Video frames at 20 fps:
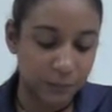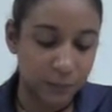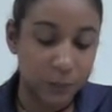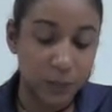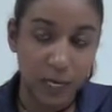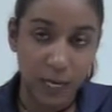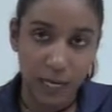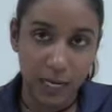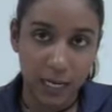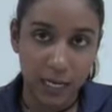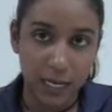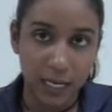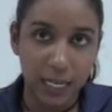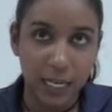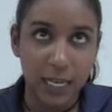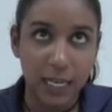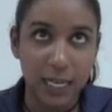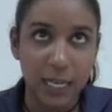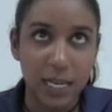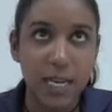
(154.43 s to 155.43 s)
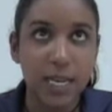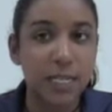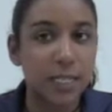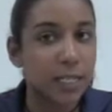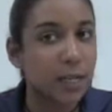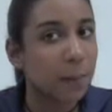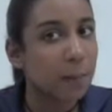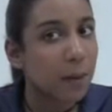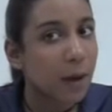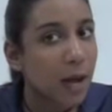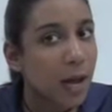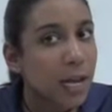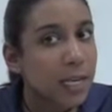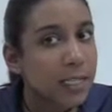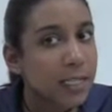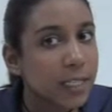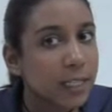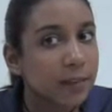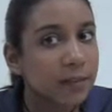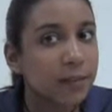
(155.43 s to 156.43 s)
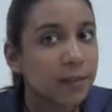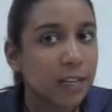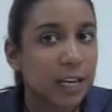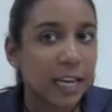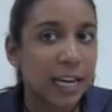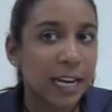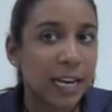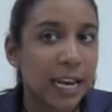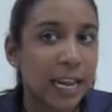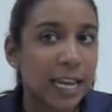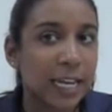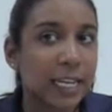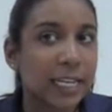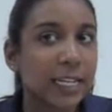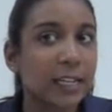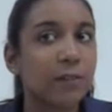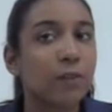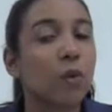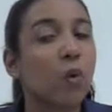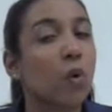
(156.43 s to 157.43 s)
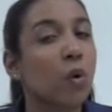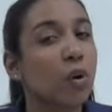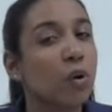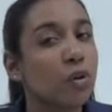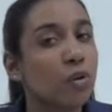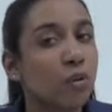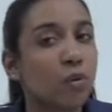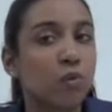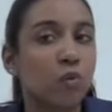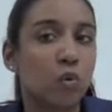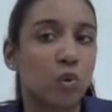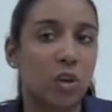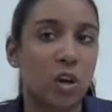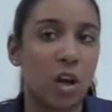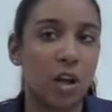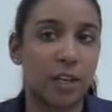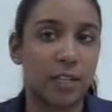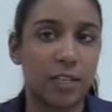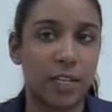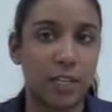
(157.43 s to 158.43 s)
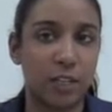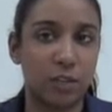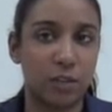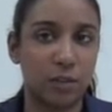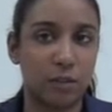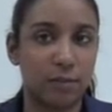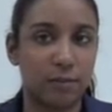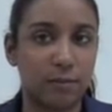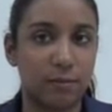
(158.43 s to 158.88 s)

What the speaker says: Okay, is it a positive, negative, or neutral connotation?